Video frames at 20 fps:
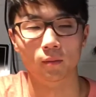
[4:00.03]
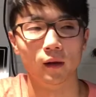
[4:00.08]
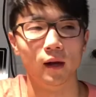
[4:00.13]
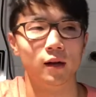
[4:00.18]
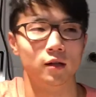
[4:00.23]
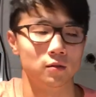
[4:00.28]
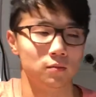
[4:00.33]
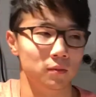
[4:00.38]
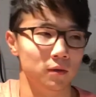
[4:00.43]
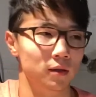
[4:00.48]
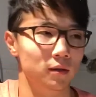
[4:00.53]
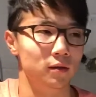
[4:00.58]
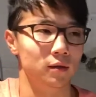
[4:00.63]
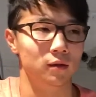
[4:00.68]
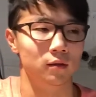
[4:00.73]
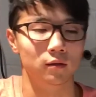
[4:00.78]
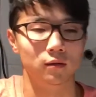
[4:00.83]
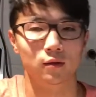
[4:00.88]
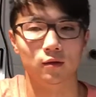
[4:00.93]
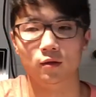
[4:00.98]
blast beats and
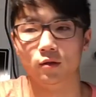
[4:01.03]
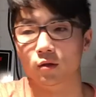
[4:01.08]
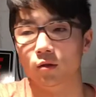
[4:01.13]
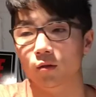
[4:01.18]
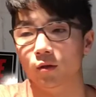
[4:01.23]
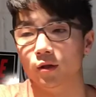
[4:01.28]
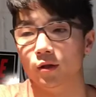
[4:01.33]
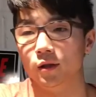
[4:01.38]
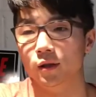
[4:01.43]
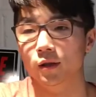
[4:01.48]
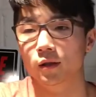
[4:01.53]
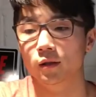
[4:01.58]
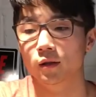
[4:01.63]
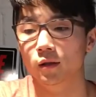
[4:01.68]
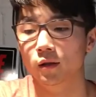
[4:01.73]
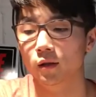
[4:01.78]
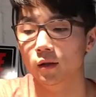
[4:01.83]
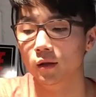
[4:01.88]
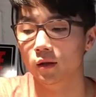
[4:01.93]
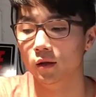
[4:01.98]
the distortion.
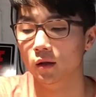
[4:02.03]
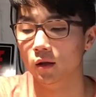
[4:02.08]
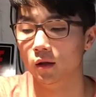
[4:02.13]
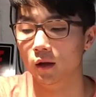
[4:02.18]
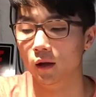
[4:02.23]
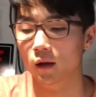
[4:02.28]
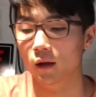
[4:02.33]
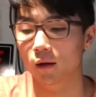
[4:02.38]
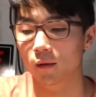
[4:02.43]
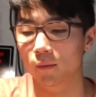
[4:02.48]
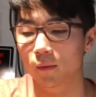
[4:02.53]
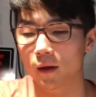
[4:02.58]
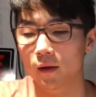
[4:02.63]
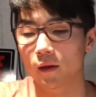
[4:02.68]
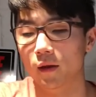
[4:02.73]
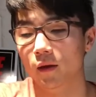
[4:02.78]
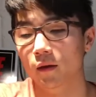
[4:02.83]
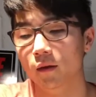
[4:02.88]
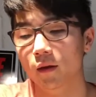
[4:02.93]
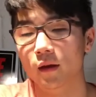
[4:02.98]

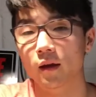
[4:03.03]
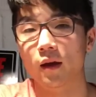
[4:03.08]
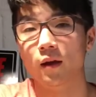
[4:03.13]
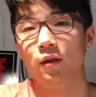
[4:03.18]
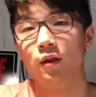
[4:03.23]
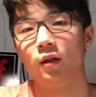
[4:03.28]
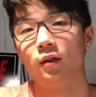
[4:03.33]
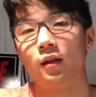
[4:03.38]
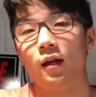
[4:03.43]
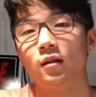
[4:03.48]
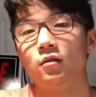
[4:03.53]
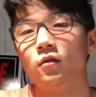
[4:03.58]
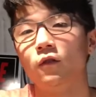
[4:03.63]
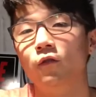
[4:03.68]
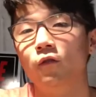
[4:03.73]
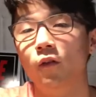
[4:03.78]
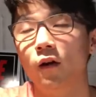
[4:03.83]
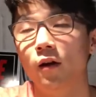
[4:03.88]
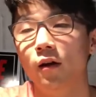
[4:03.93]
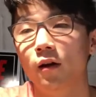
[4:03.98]
And I think
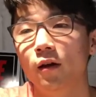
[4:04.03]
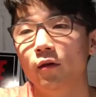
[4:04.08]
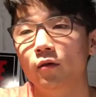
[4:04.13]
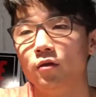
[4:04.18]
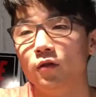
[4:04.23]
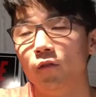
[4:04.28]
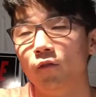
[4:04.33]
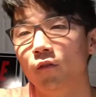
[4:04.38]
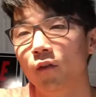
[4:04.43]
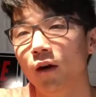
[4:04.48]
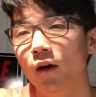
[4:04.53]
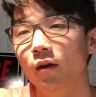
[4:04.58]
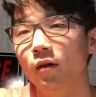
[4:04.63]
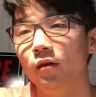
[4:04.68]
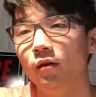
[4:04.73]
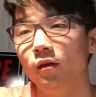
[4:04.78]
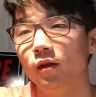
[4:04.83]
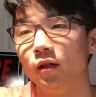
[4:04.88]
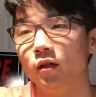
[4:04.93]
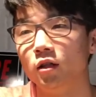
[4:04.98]
it was a
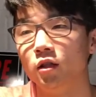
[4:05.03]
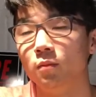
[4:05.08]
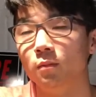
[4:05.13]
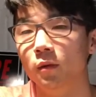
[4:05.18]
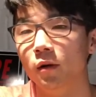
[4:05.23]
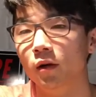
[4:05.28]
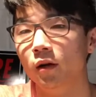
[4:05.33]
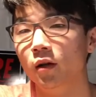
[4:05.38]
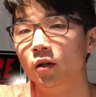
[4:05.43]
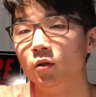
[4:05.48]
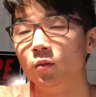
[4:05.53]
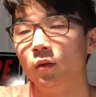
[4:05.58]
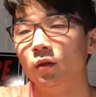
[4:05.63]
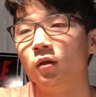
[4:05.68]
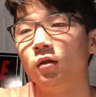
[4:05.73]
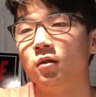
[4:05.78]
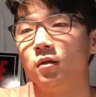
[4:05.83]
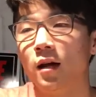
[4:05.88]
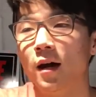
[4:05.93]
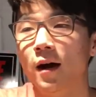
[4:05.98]
fun experience with
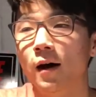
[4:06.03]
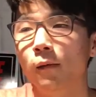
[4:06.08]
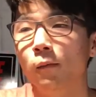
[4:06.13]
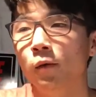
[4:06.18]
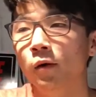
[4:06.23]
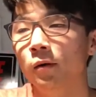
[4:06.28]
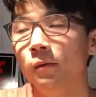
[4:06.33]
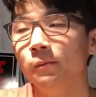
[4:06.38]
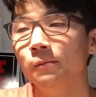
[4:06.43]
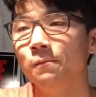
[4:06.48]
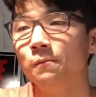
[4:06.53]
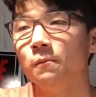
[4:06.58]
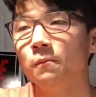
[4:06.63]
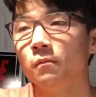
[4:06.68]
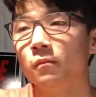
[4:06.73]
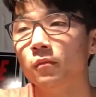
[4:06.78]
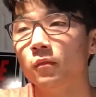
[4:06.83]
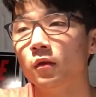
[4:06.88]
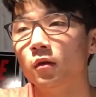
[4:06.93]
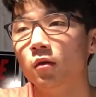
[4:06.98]
this album,
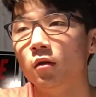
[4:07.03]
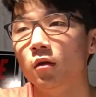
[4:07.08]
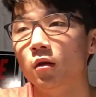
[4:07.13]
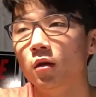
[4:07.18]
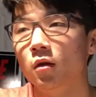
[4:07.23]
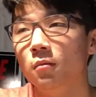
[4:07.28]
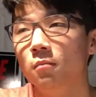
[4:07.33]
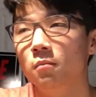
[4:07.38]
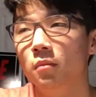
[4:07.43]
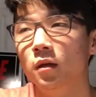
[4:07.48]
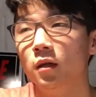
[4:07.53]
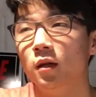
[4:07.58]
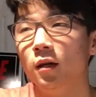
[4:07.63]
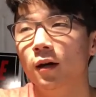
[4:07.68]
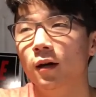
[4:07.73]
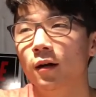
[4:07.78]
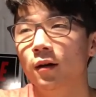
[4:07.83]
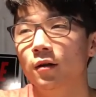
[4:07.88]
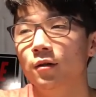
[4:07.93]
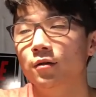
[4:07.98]

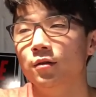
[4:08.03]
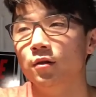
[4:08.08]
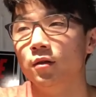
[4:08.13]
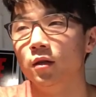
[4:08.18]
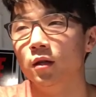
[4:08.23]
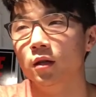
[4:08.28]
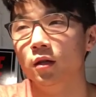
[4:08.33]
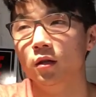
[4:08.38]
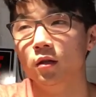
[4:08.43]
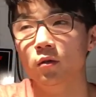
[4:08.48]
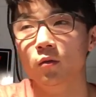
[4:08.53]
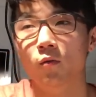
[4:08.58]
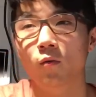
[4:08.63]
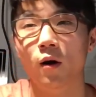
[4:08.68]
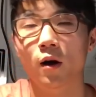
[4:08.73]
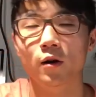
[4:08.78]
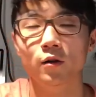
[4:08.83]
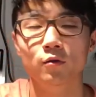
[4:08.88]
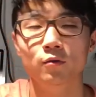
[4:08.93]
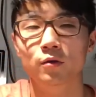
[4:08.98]
because
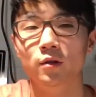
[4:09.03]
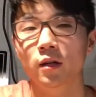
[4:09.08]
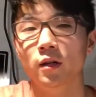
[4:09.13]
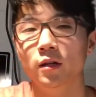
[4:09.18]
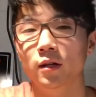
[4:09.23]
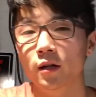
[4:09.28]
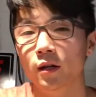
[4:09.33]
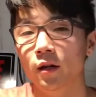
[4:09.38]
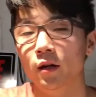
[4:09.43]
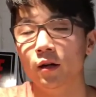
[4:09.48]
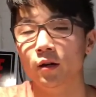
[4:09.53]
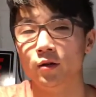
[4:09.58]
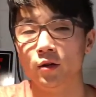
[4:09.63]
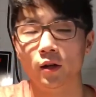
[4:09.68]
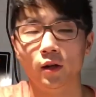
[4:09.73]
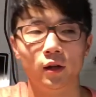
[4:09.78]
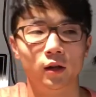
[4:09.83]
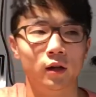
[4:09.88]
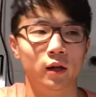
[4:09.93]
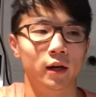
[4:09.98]
while you did hear
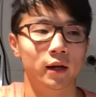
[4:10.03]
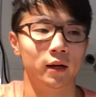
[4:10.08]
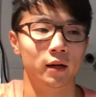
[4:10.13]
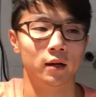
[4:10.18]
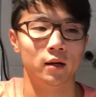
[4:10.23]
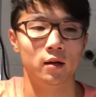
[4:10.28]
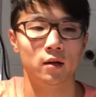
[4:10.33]
something while